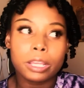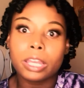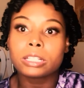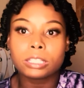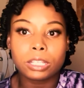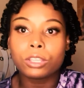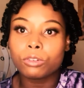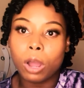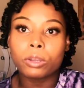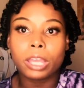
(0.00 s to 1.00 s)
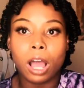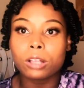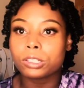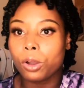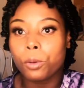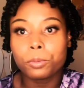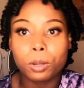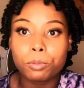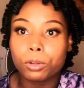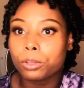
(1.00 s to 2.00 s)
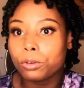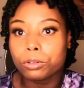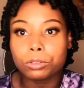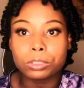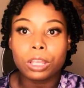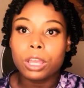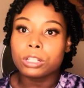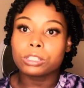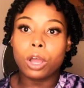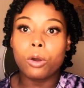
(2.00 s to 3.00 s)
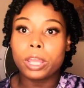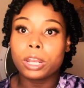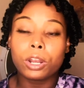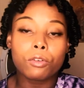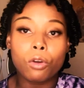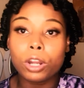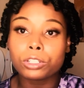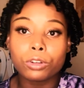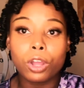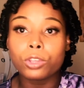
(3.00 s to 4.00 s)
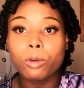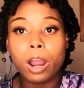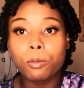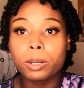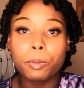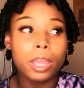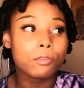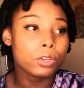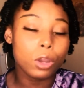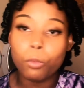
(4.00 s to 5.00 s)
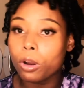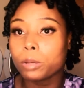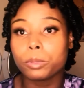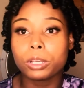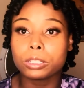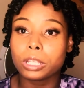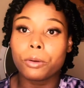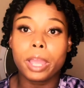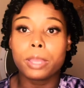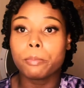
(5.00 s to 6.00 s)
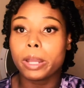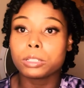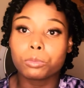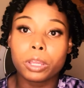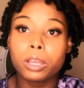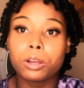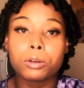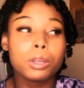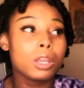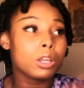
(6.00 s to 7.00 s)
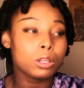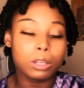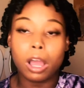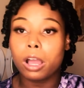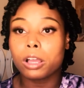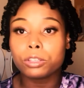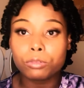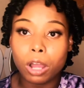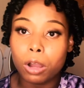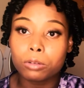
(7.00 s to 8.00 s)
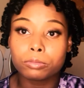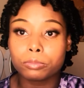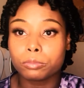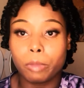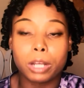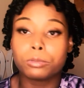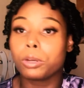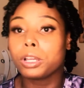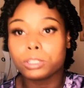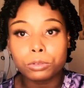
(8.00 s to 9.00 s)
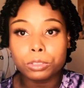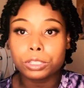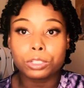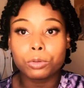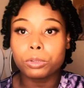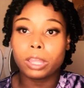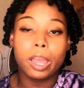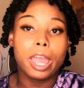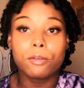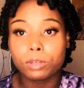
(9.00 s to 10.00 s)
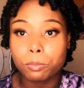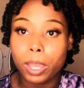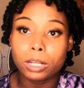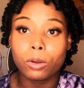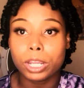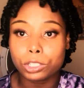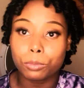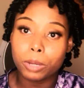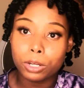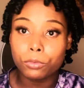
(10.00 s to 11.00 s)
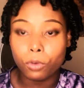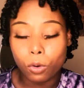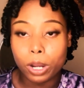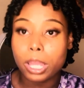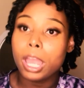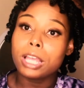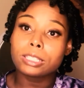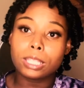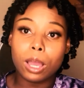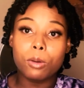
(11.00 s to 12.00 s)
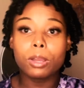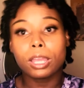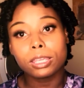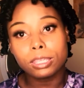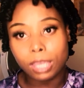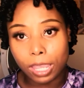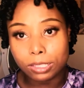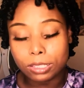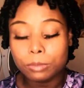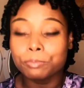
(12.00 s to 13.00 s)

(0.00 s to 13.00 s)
is, you know, can also open up your cuticles. So, and then of course, you know, you are already paying for your water bill, so hey, might as well, you know, might as well use the shoe without having to pay no extra money for it. So yes,